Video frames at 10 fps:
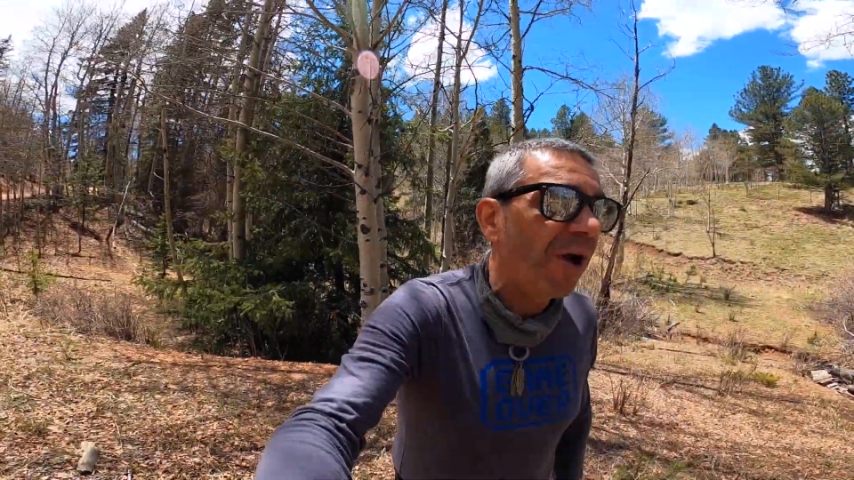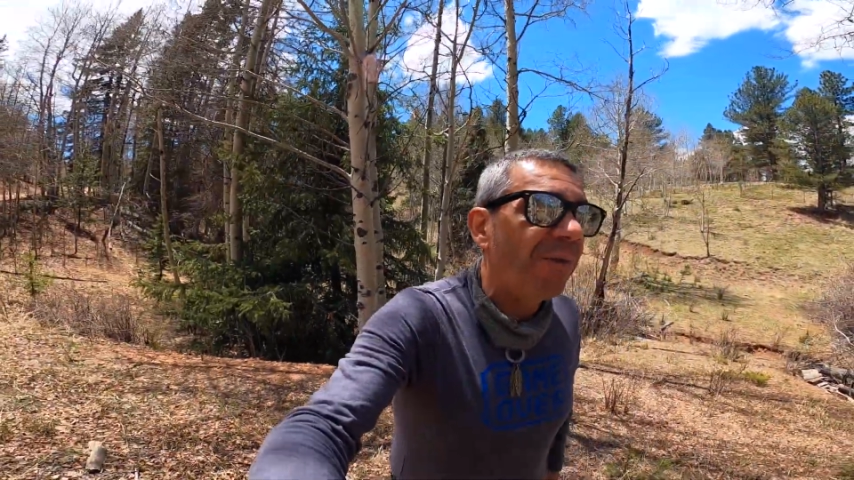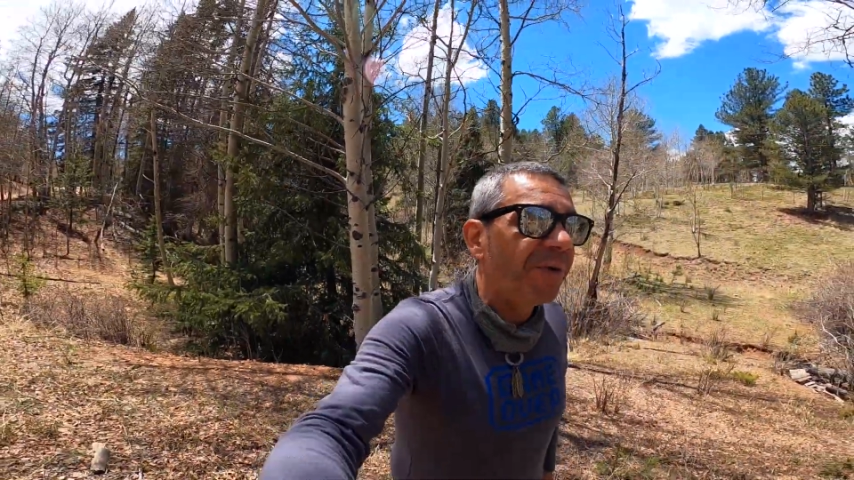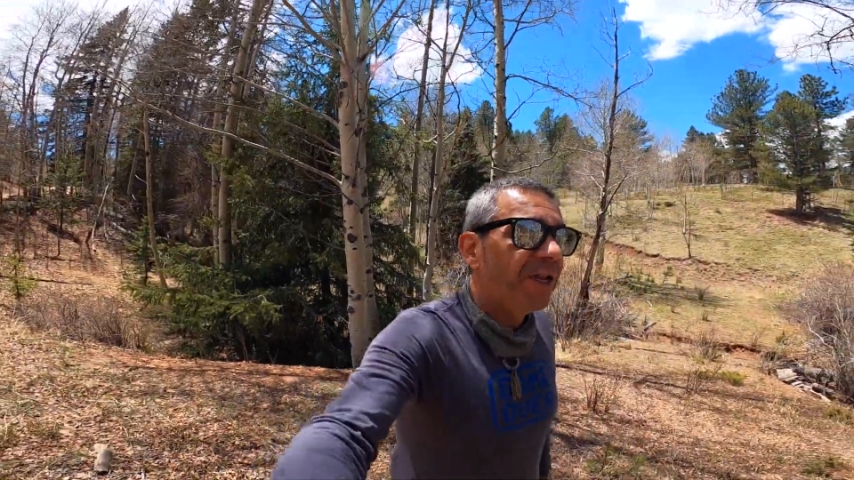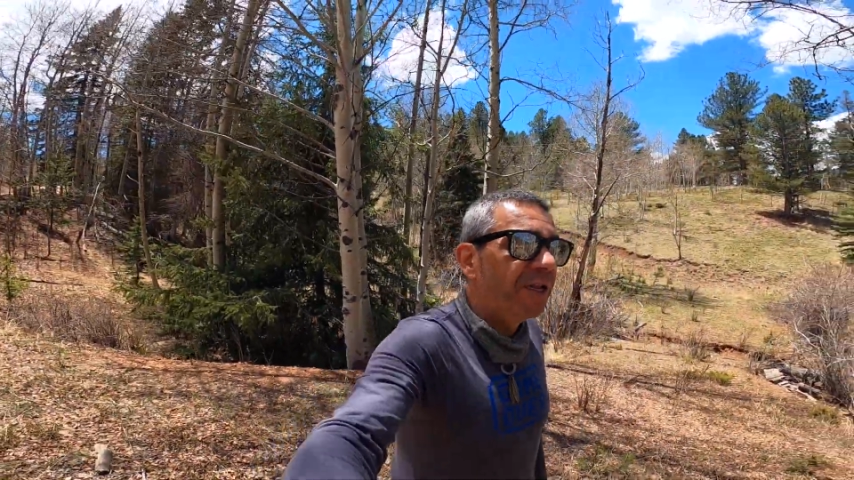
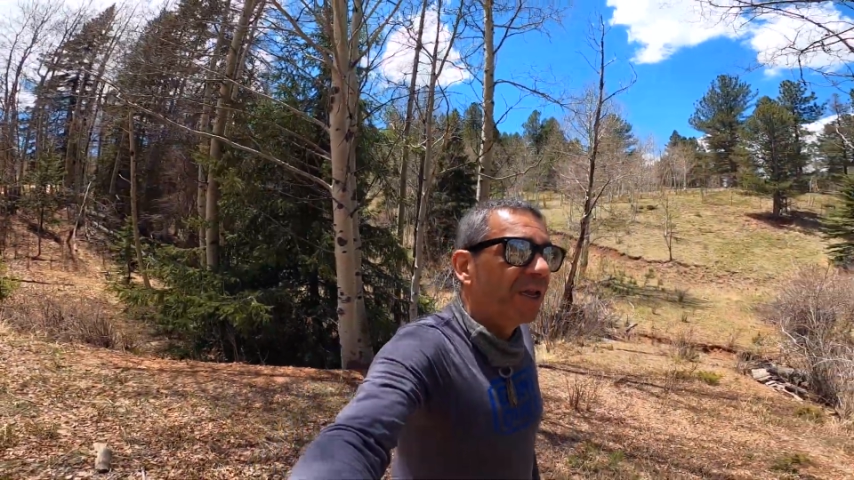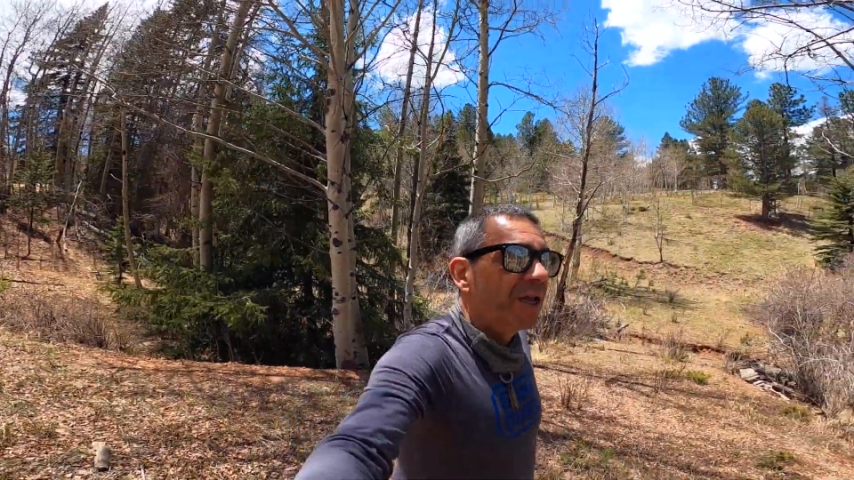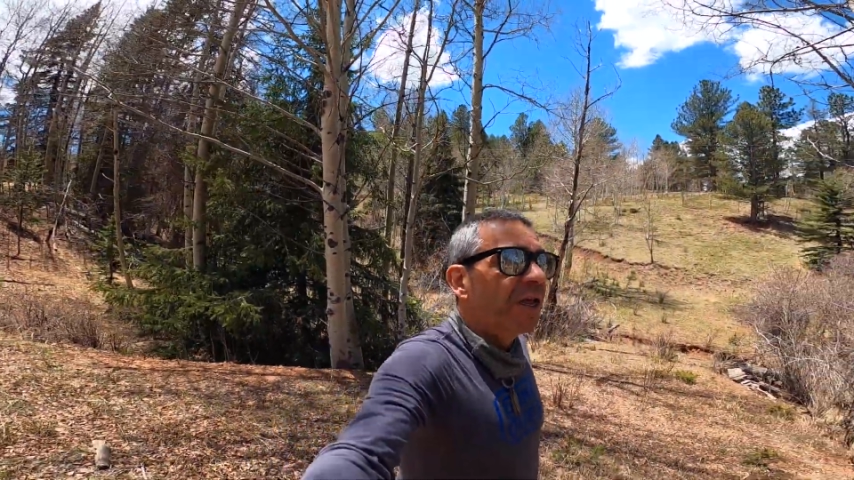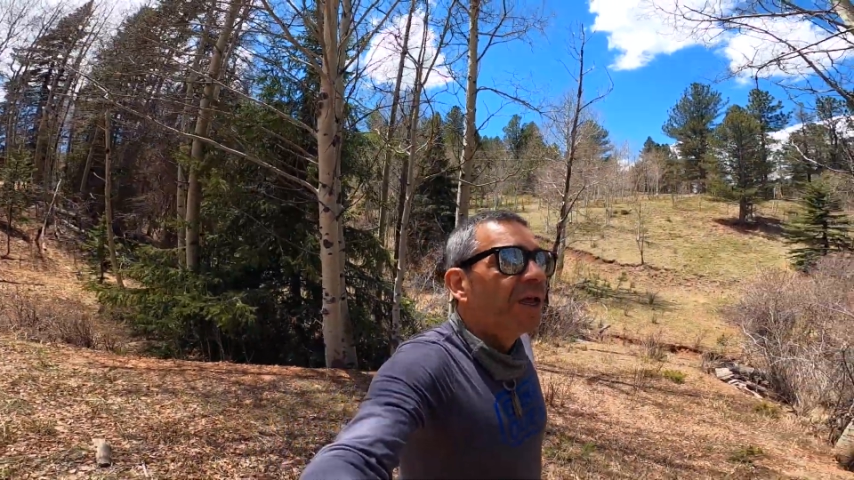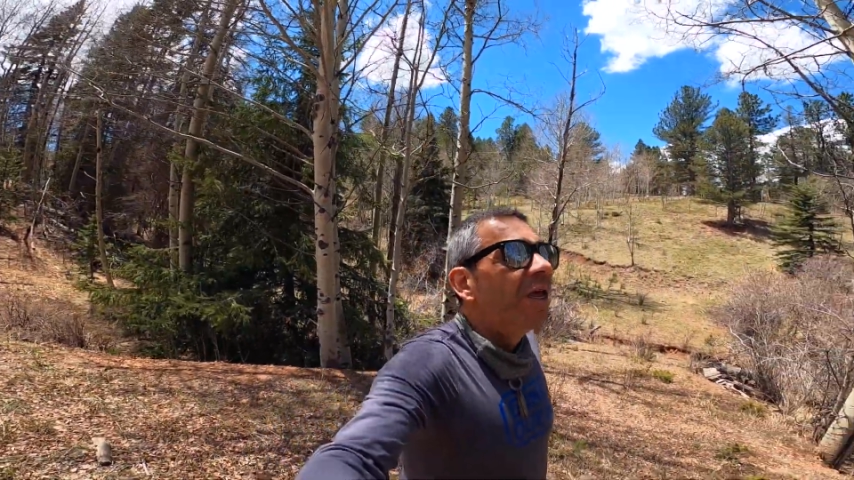property.
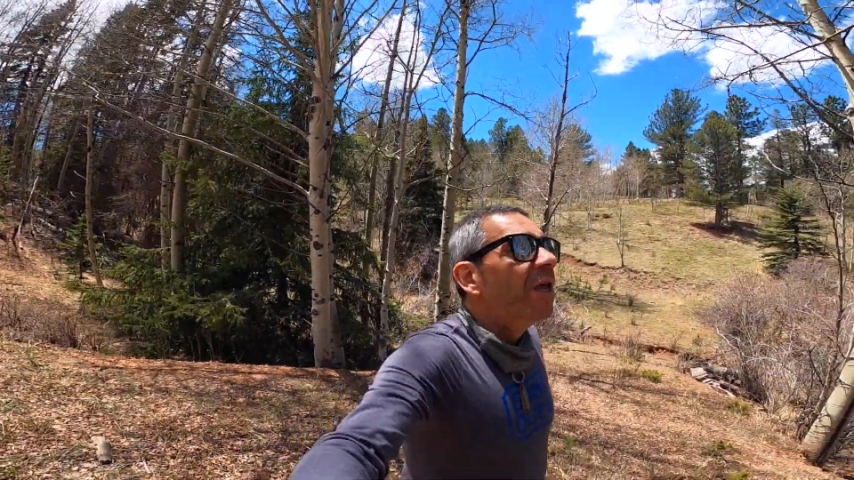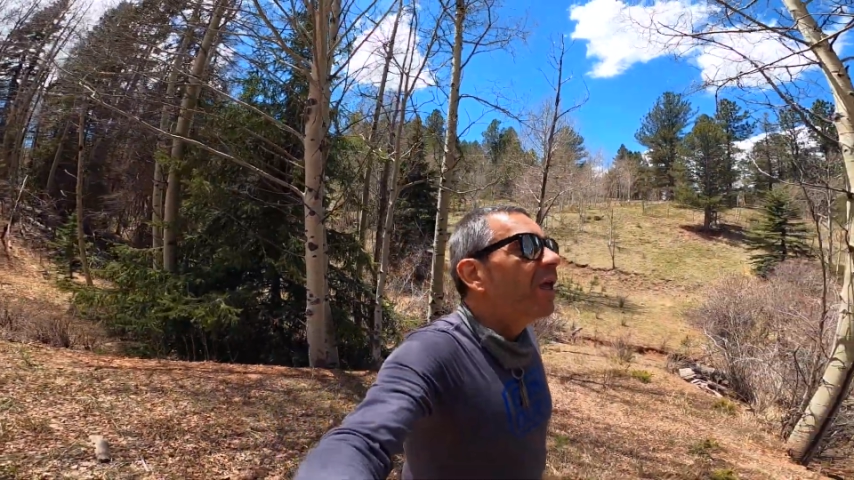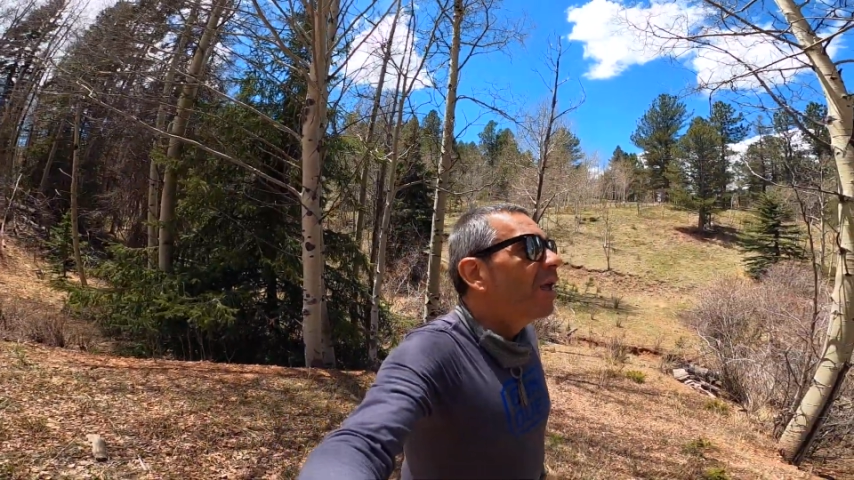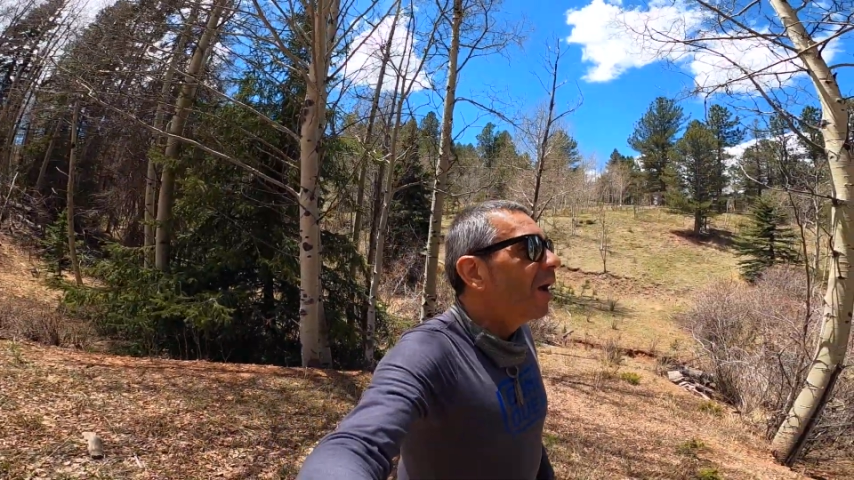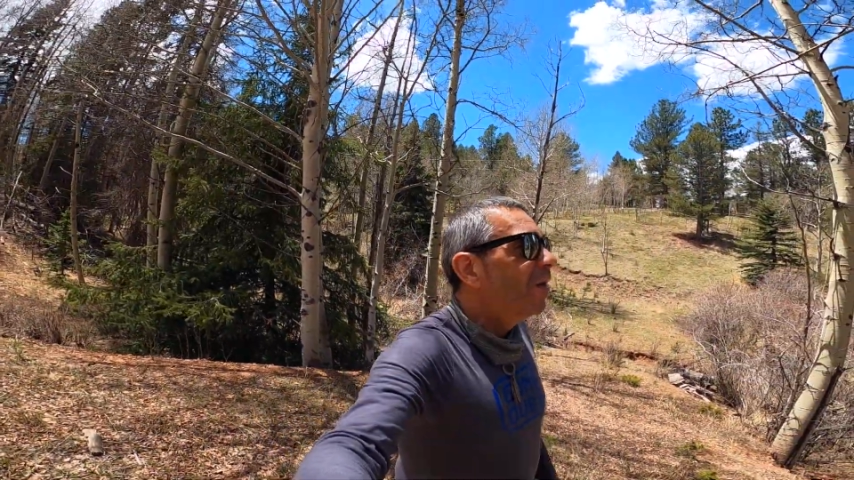
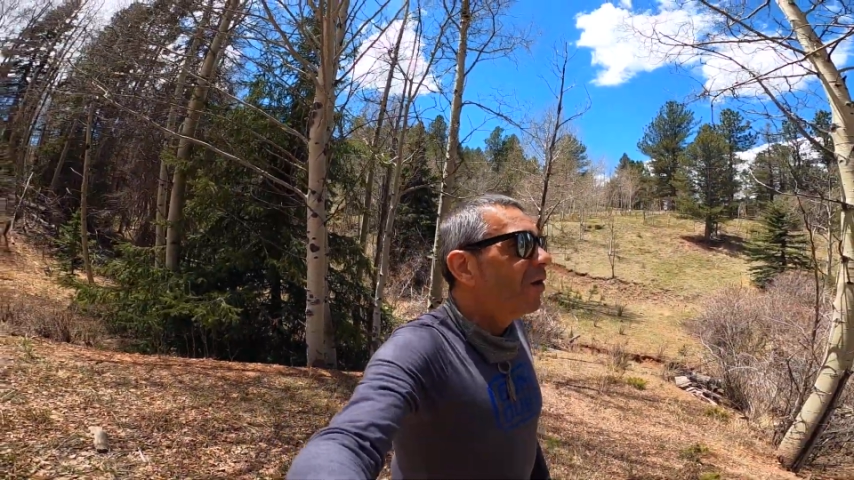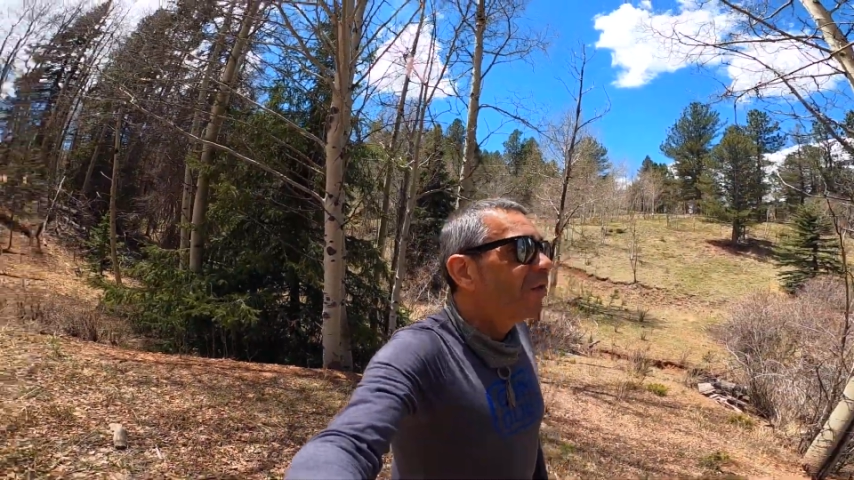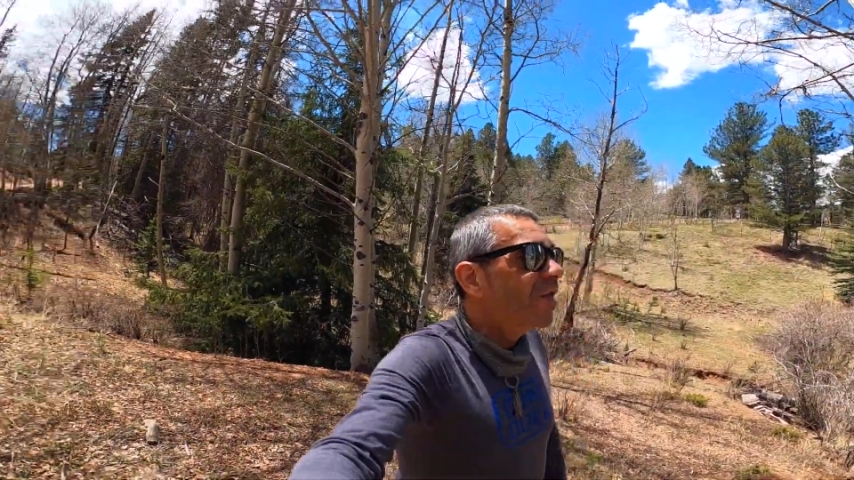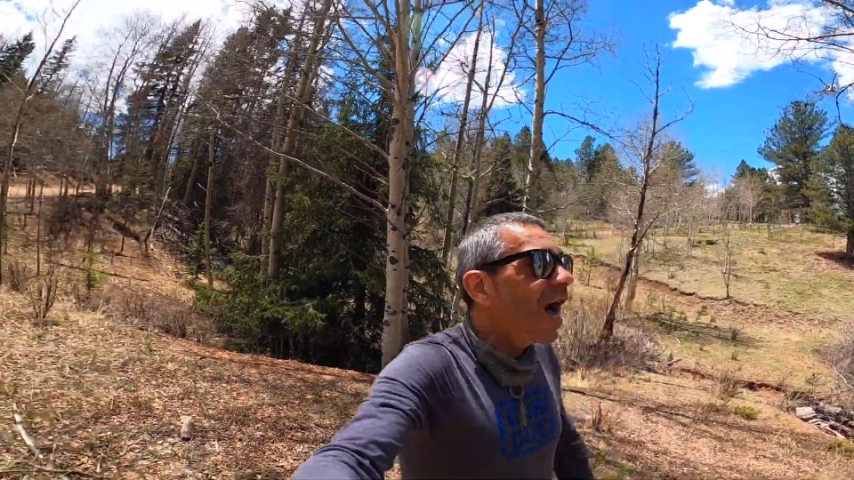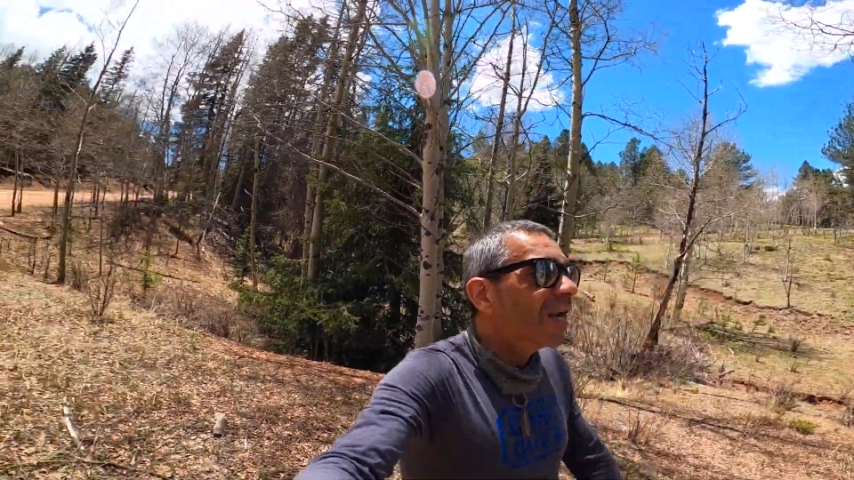I mean,
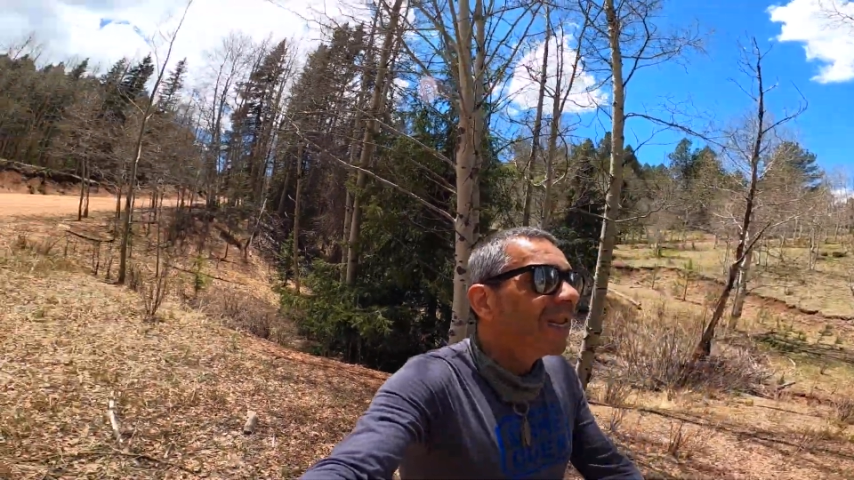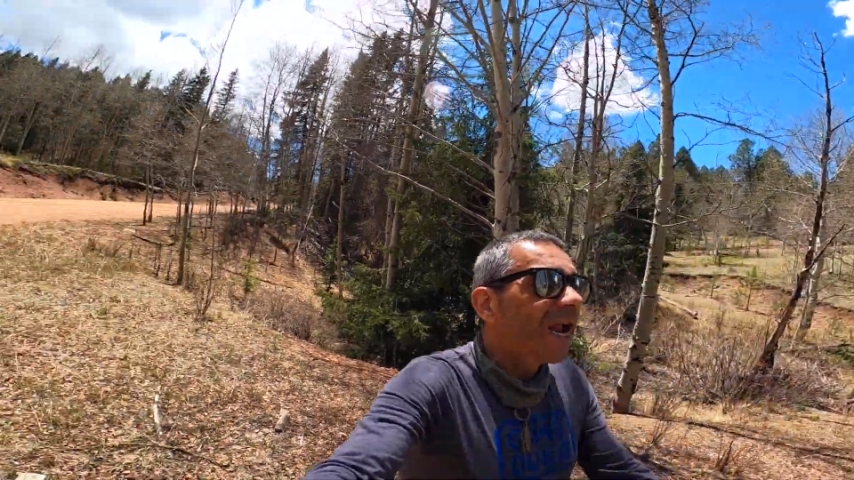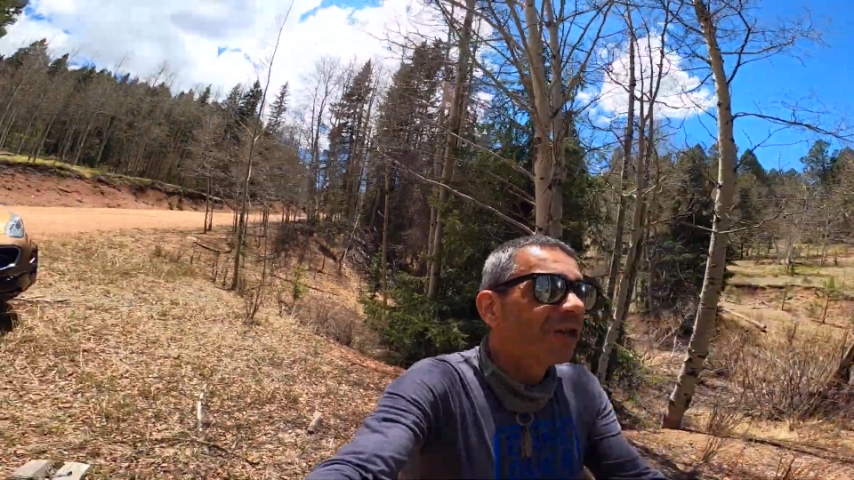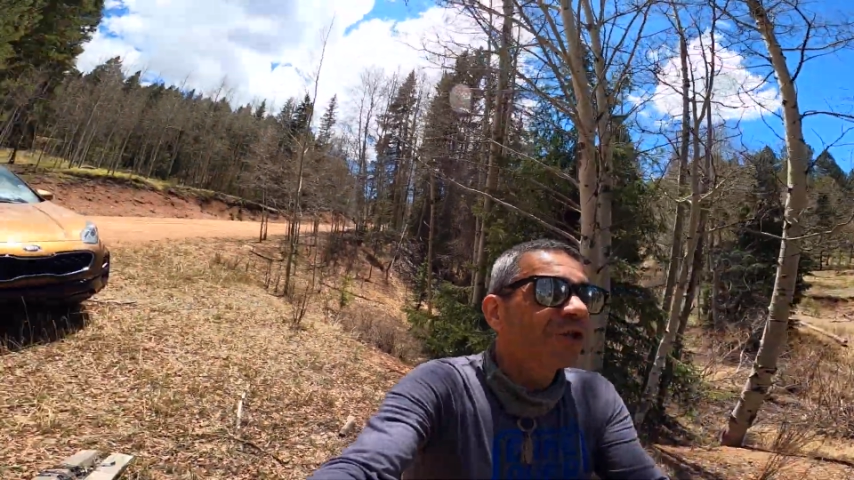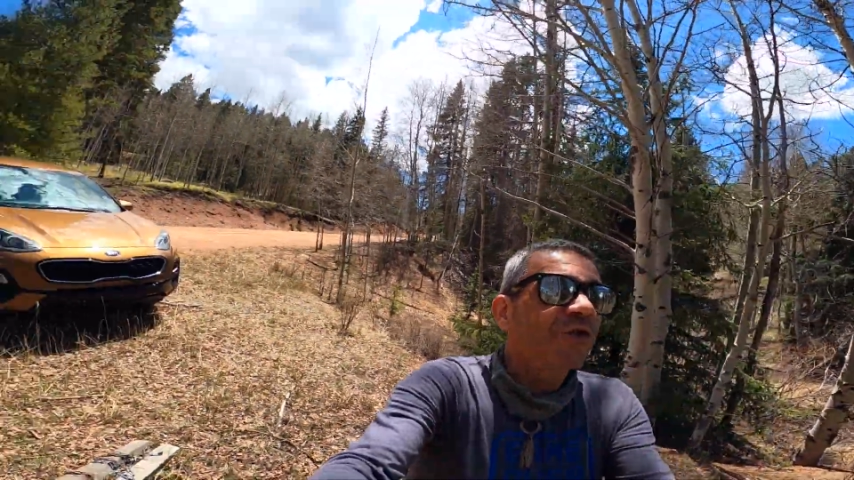there's not a lot of